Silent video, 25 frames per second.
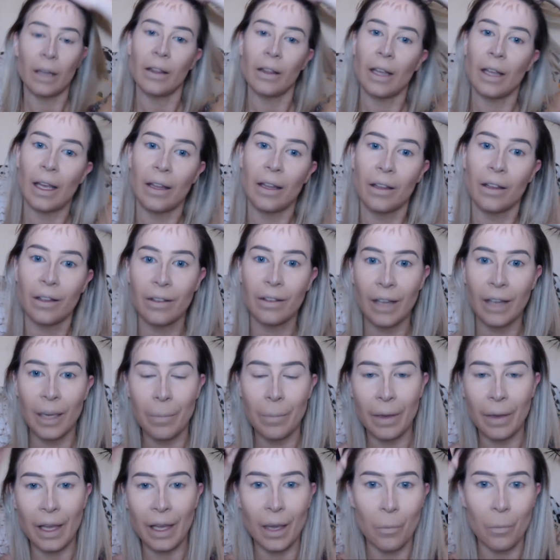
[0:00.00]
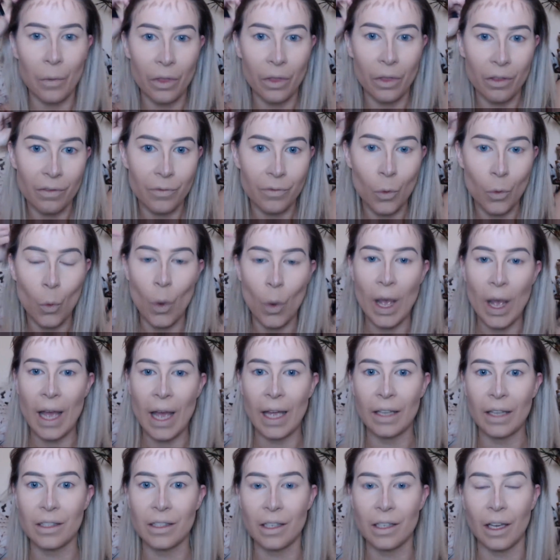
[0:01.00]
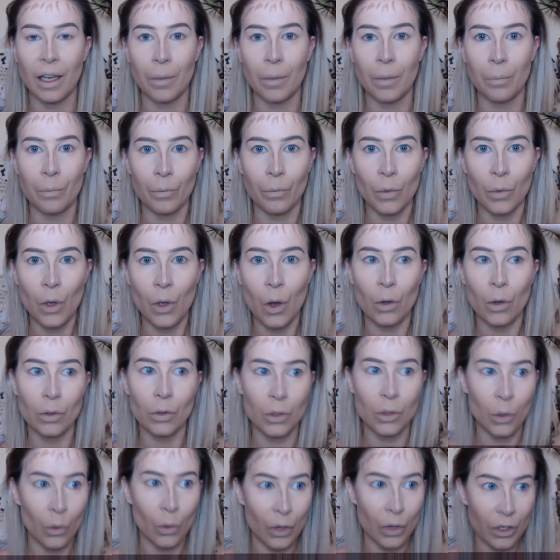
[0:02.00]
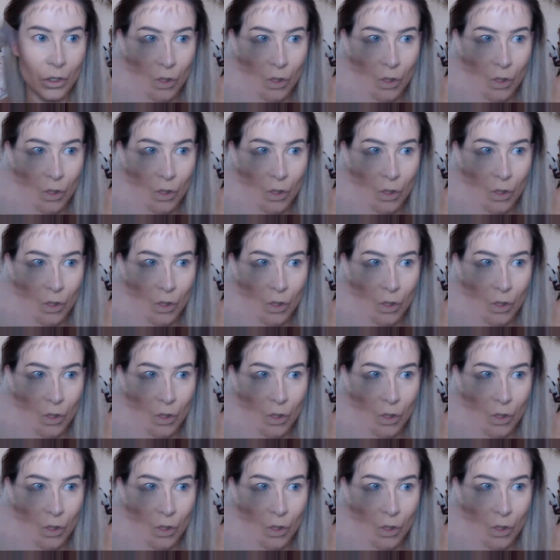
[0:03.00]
And then the same again with the forehead contour.